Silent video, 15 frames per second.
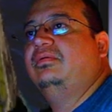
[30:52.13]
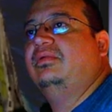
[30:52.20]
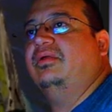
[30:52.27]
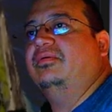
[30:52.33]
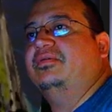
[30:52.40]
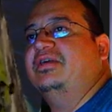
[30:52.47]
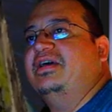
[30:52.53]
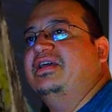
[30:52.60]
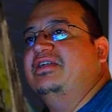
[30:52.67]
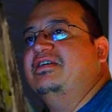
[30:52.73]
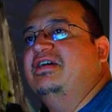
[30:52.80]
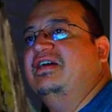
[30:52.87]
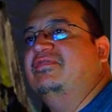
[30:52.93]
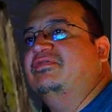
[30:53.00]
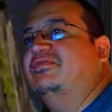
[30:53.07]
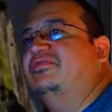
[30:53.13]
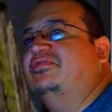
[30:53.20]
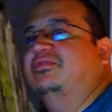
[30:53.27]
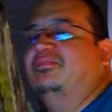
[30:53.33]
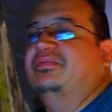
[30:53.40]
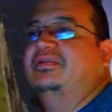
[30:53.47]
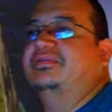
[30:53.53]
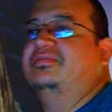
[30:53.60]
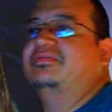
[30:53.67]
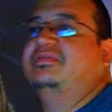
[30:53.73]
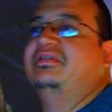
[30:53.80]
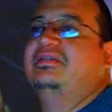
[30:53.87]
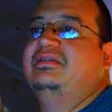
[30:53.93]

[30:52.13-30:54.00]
Okay, and you have your foot pedal.